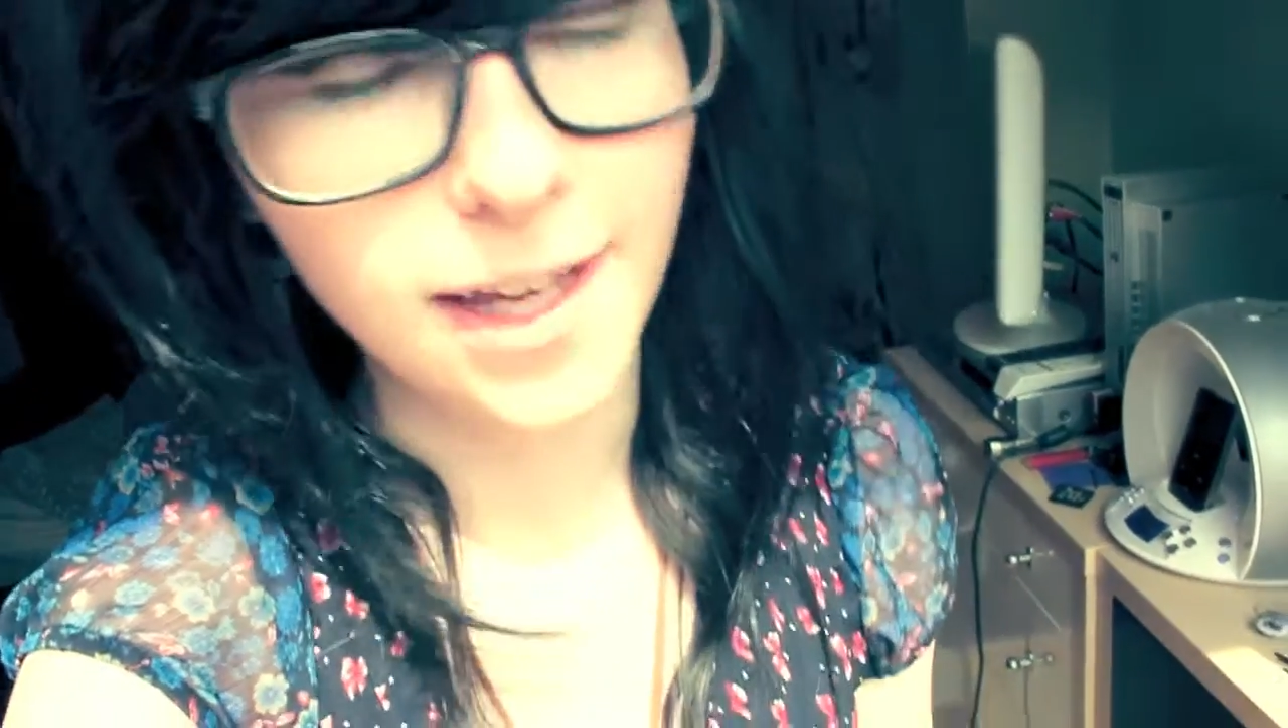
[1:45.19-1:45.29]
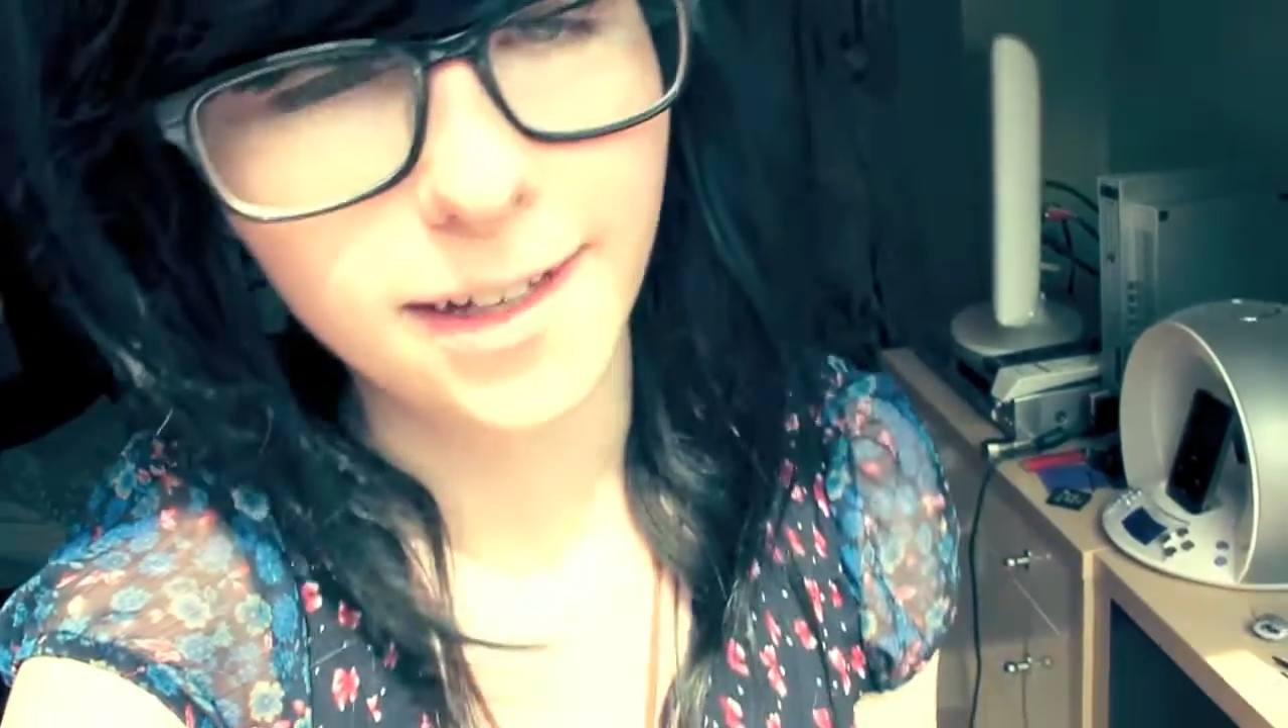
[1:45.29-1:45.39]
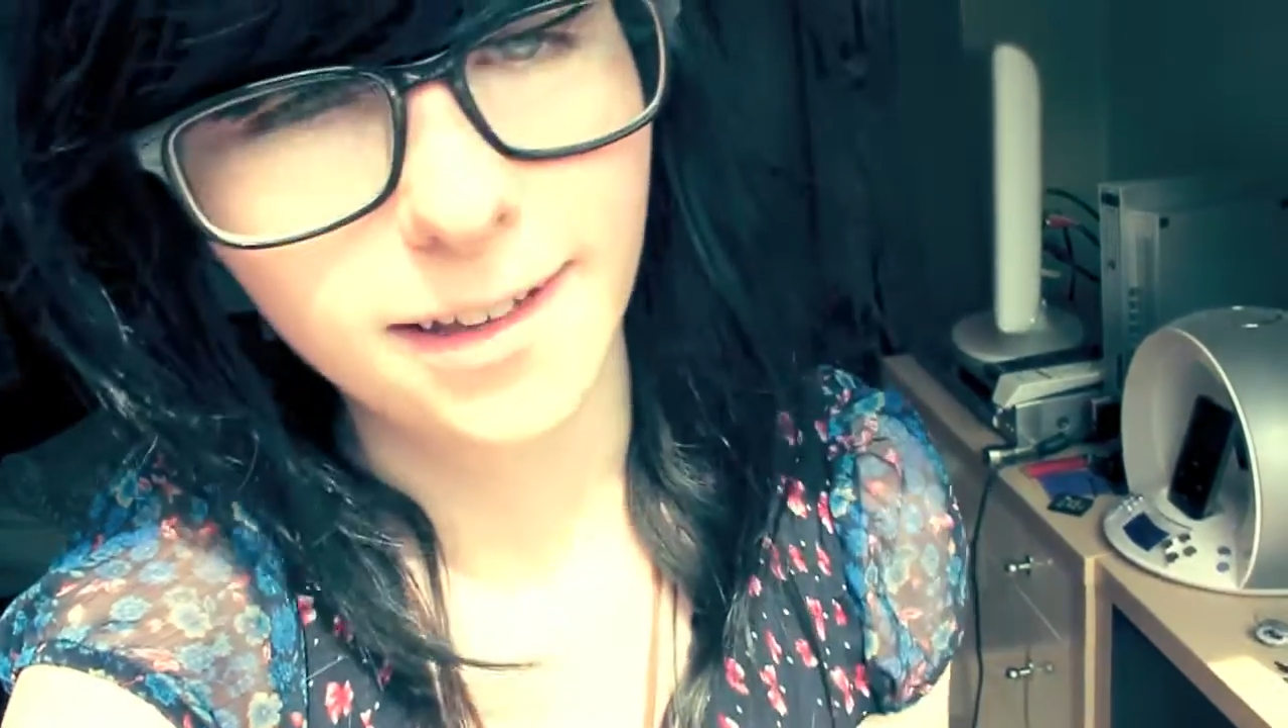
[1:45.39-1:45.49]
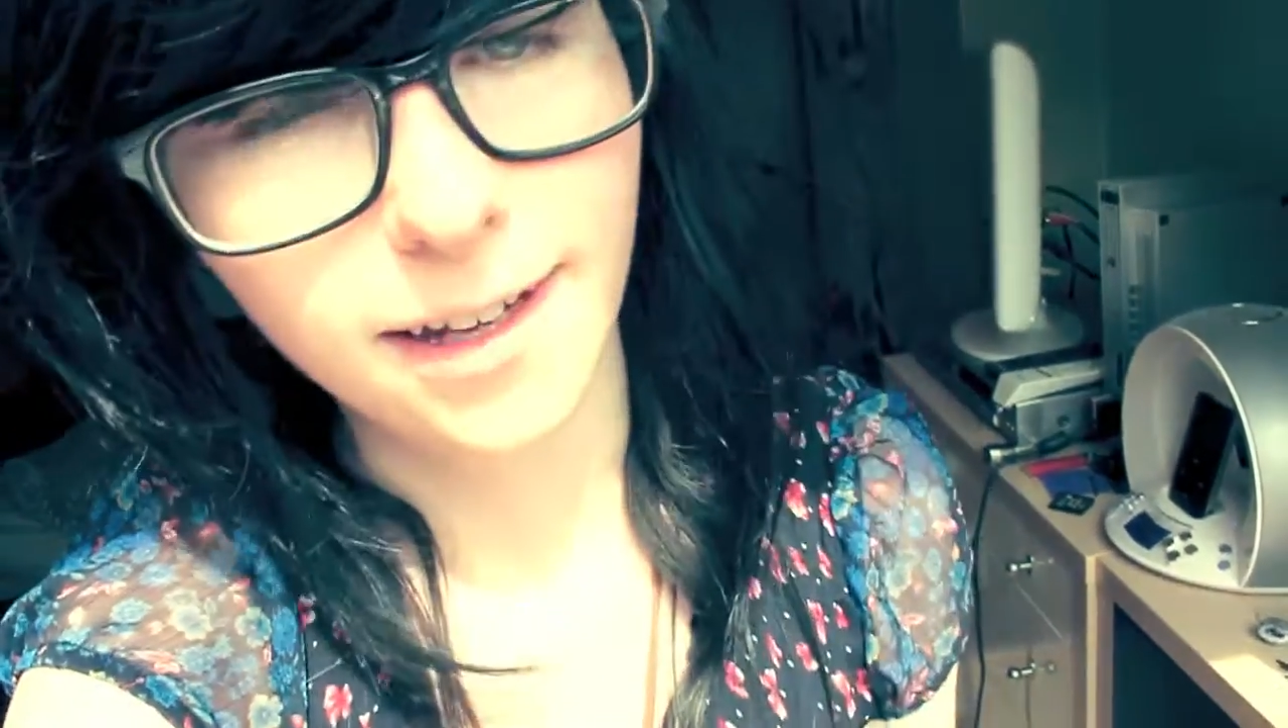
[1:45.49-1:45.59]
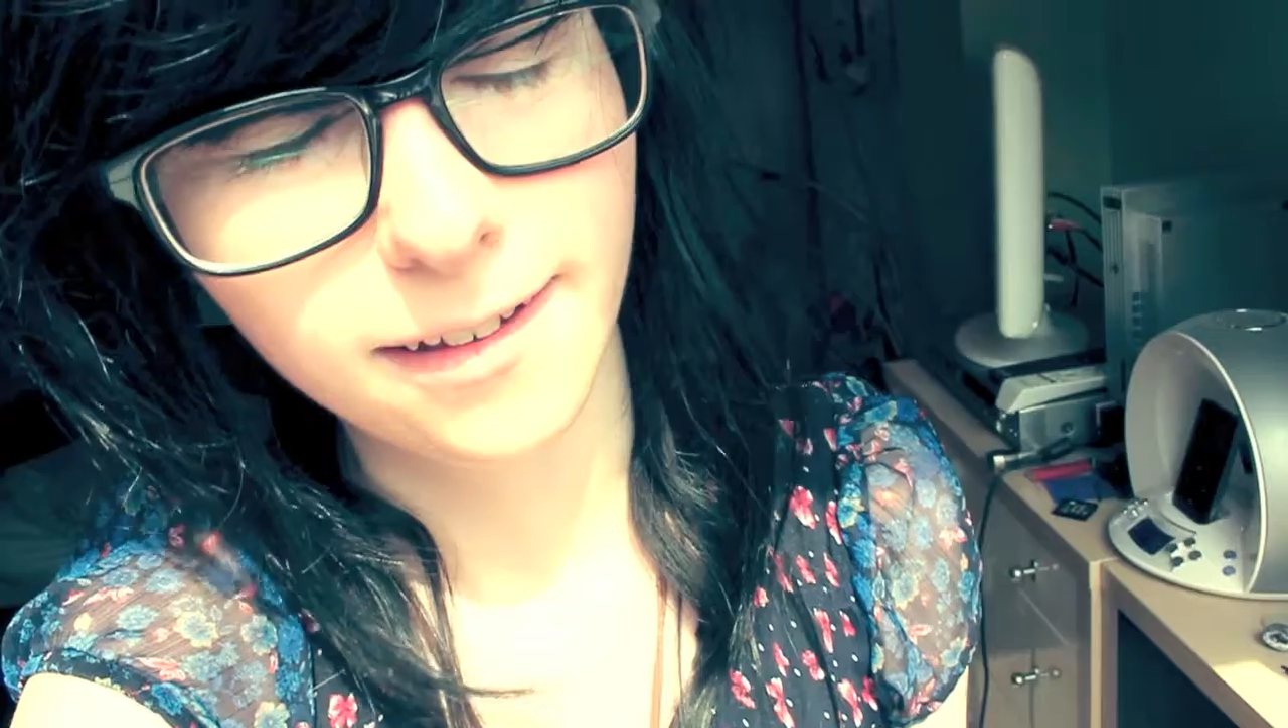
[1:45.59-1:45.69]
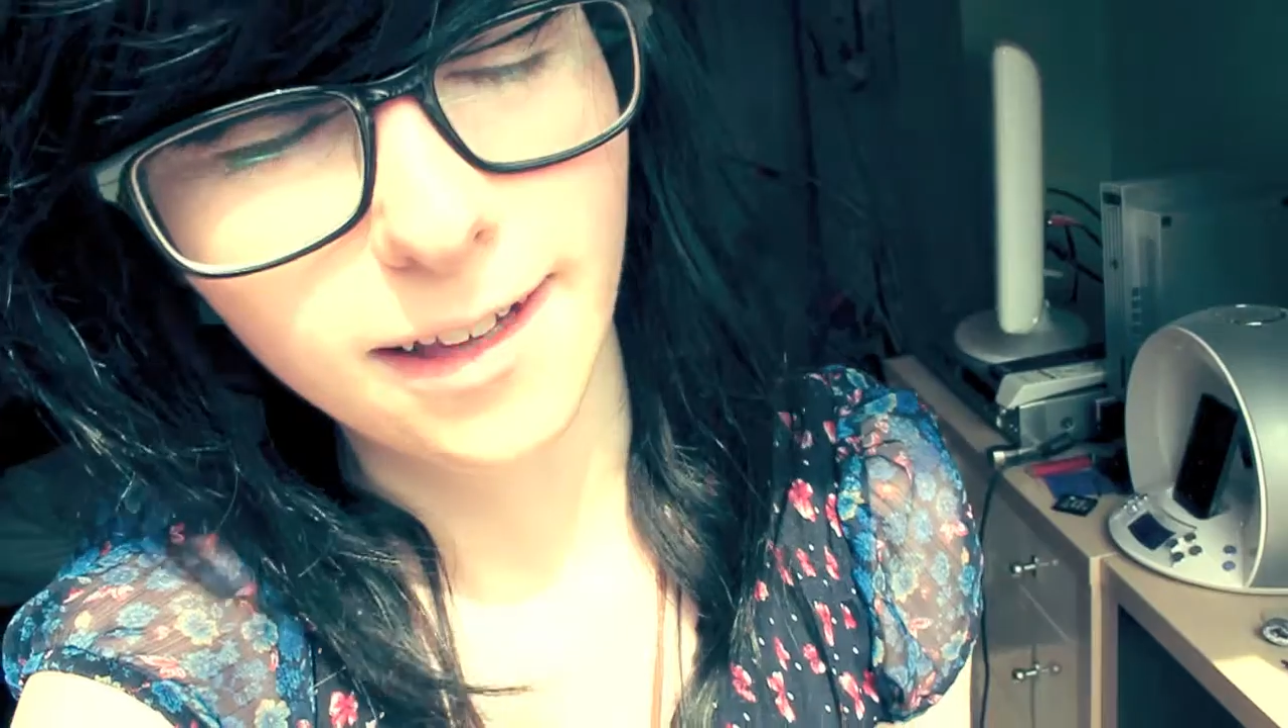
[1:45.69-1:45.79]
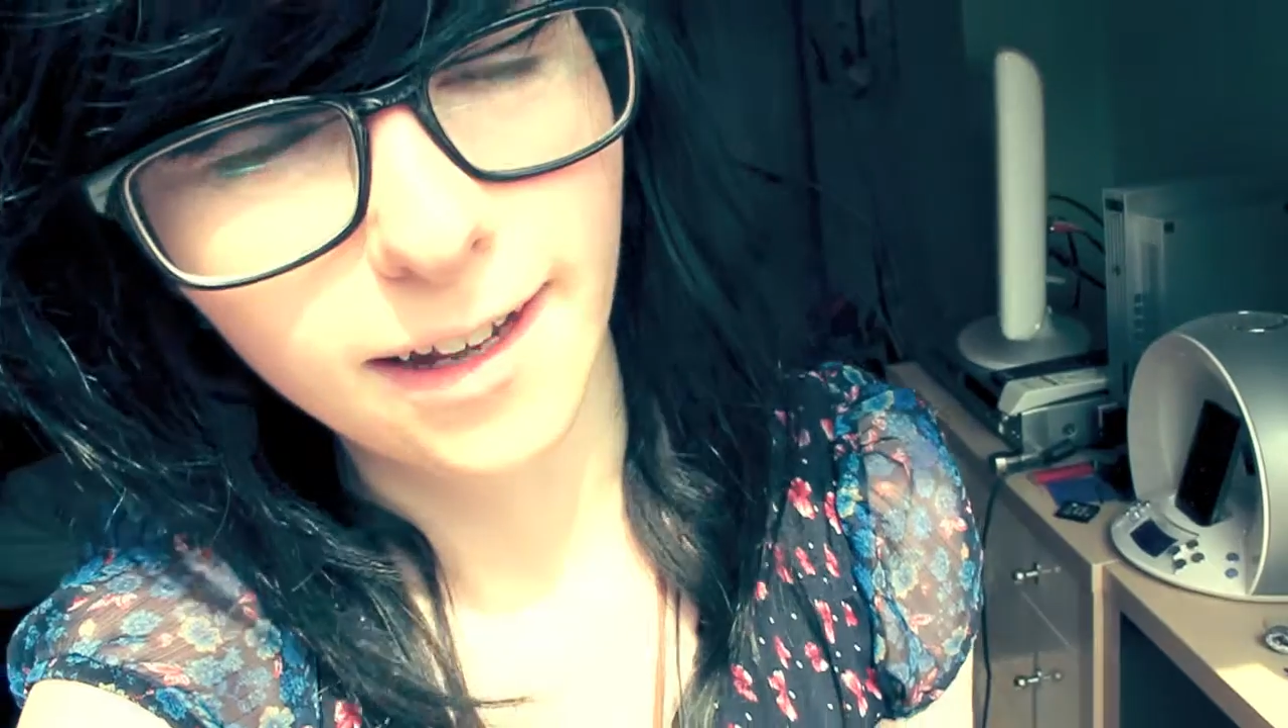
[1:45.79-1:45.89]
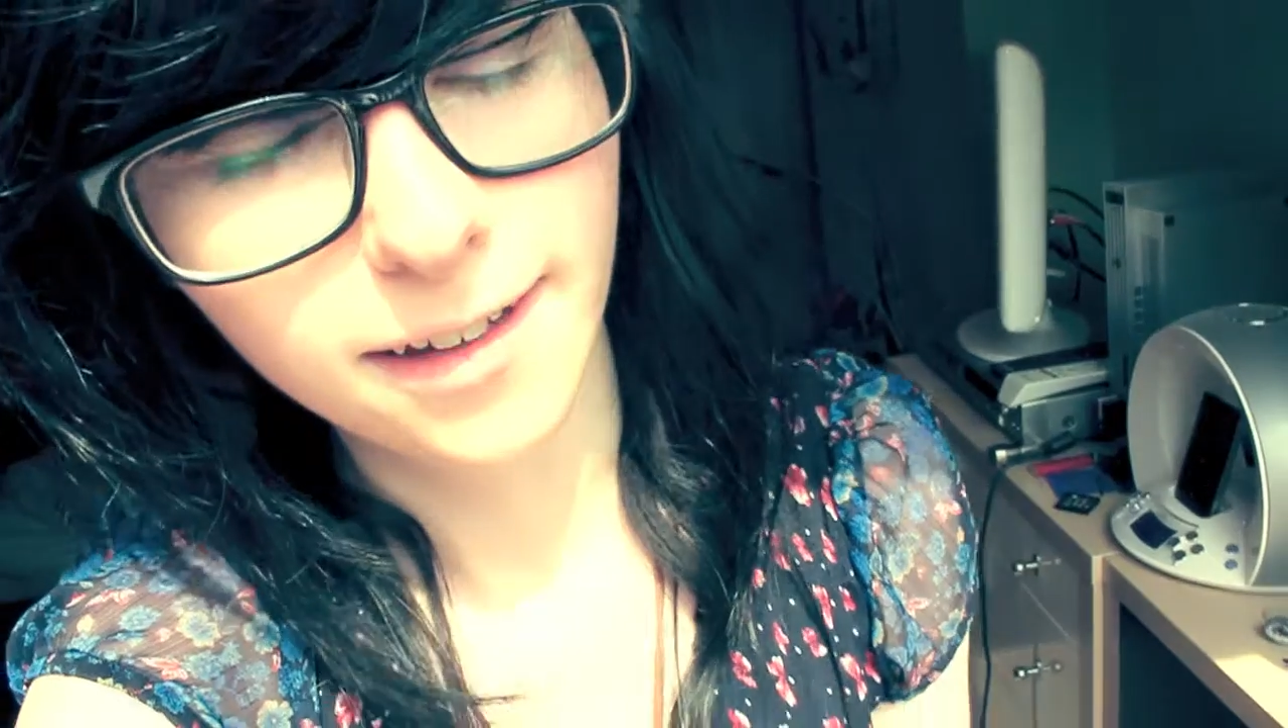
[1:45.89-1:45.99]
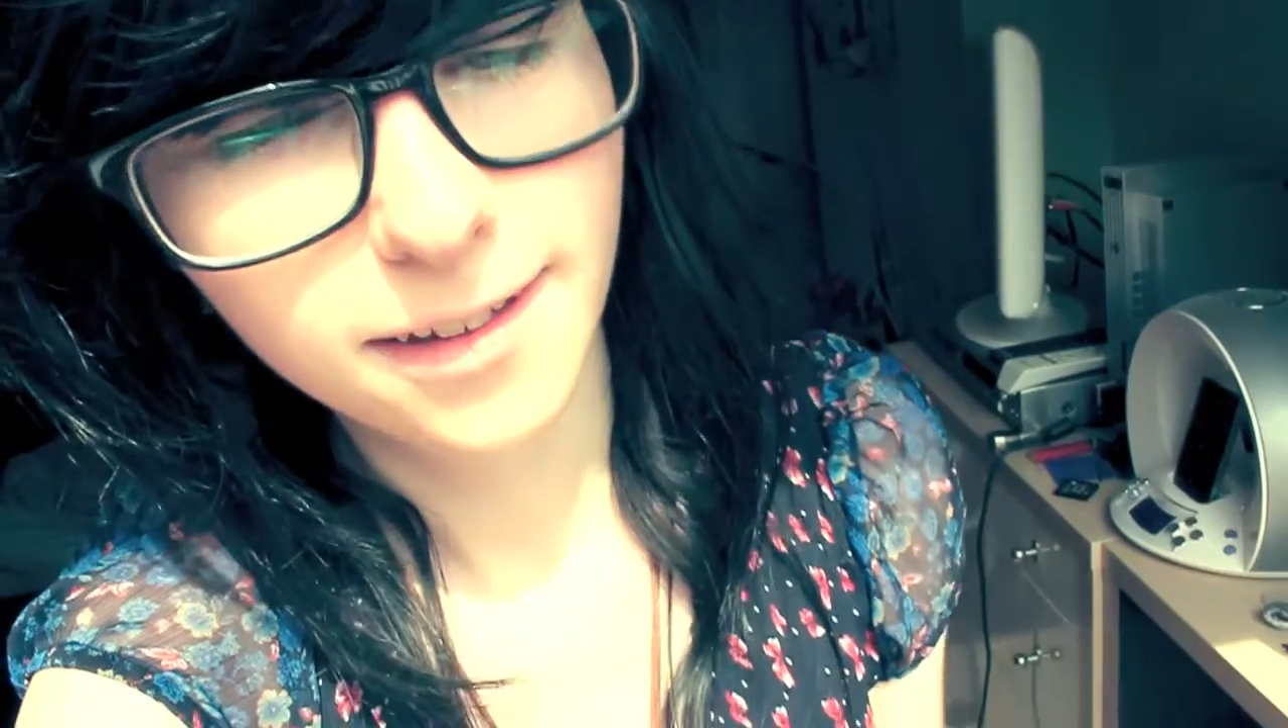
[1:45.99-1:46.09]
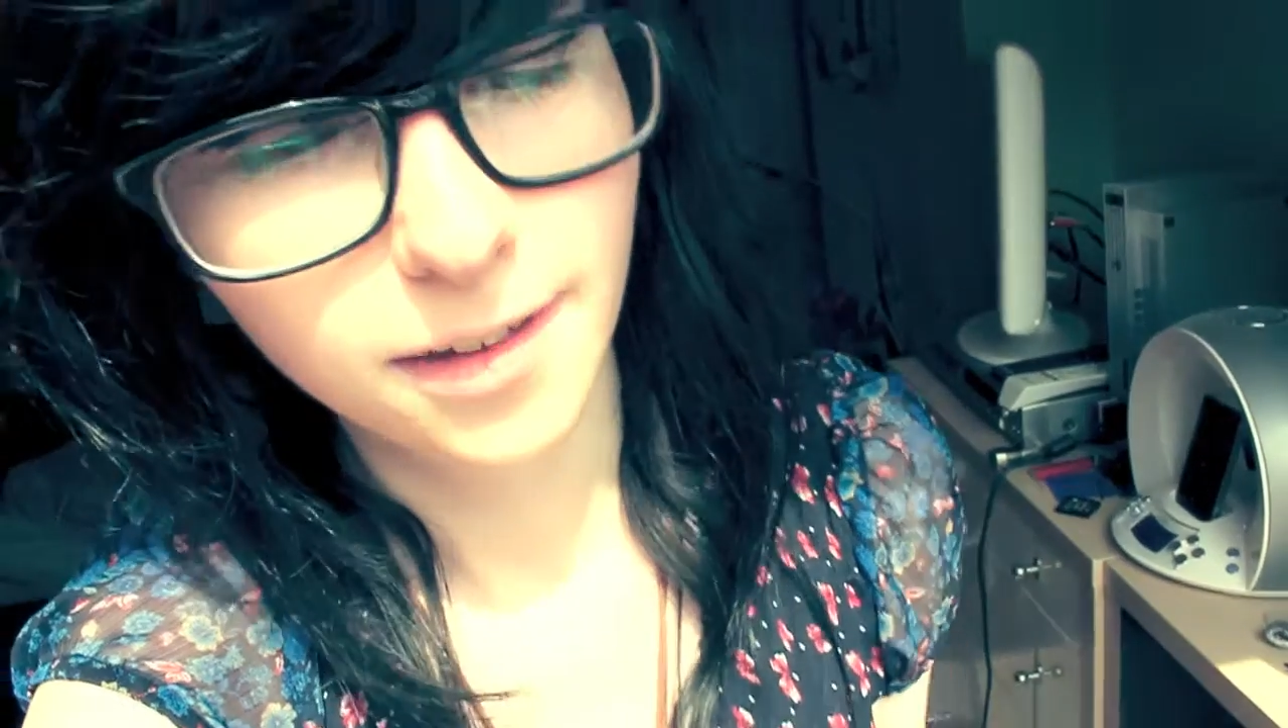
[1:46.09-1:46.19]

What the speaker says: XXX